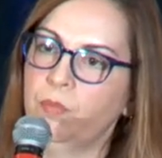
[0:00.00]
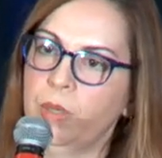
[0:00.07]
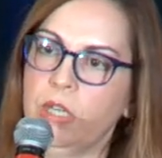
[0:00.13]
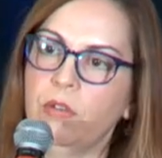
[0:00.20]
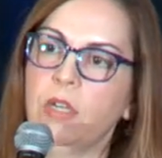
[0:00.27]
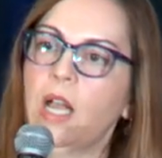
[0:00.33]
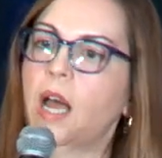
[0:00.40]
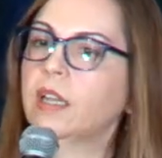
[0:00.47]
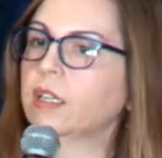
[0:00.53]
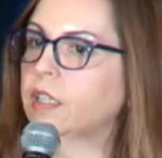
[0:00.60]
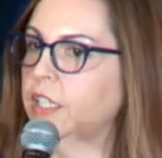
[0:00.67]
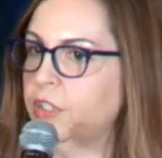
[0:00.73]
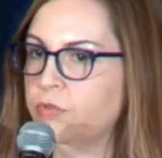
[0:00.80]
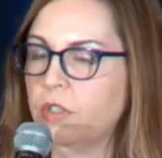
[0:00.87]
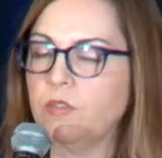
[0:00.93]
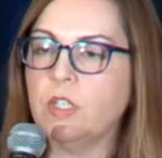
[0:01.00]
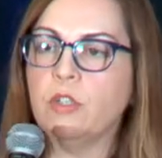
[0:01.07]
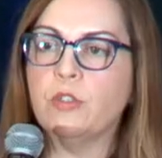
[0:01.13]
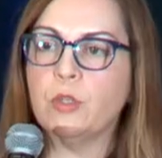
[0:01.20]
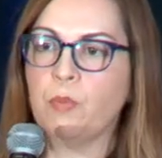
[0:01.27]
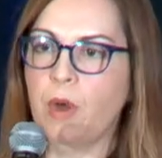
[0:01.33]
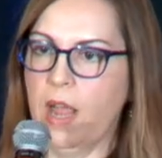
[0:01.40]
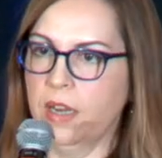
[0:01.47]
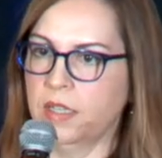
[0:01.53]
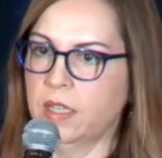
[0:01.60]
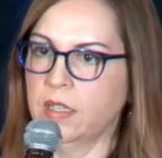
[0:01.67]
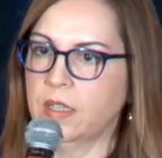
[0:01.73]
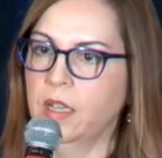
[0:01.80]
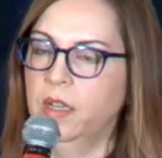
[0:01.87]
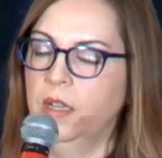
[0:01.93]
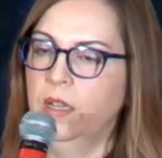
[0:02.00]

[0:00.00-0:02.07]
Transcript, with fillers: periodically reviews practice?